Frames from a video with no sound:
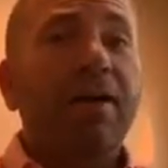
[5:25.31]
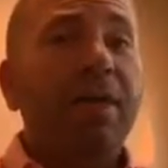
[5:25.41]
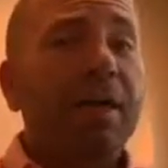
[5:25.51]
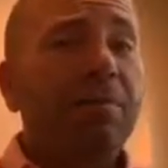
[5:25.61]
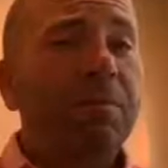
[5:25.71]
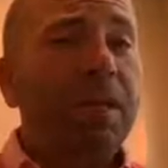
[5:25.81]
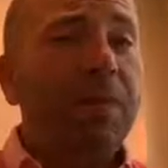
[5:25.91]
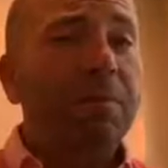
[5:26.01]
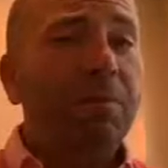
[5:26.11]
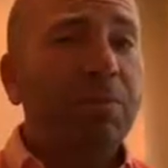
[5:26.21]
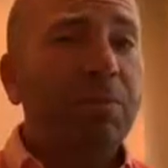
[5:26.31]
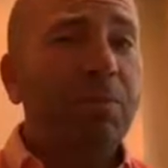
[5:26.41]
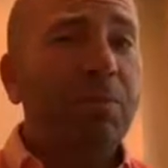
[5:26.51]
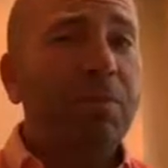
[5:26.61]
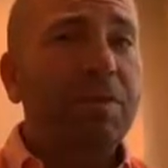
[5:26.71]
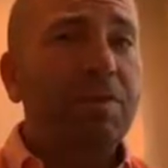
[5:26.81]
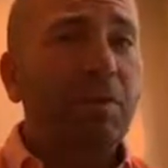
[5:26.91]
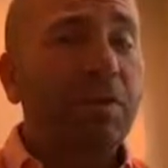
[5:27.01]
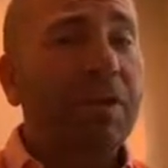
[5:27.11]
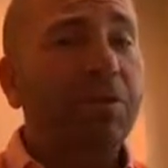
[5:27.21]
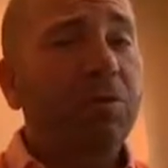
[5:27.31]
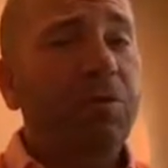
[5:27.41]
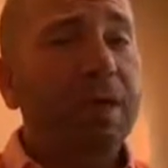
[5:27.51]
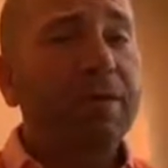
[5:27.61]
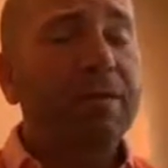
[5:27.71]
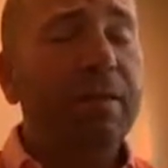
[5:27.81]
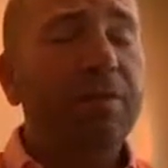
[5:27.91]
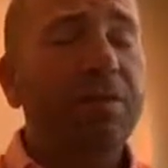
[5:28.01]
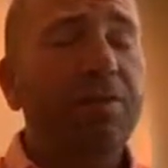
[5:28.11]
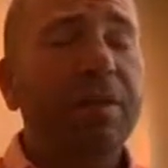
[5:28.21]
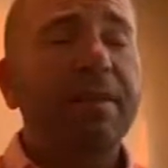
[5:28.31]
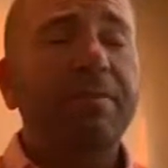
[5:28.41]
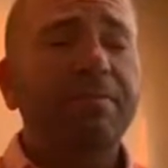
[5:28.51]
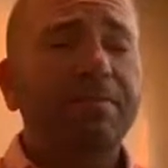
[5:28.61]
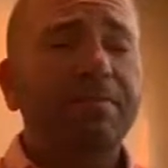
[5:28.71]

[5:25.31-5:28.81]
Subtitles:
they proved, or they're trying to demonstrate, that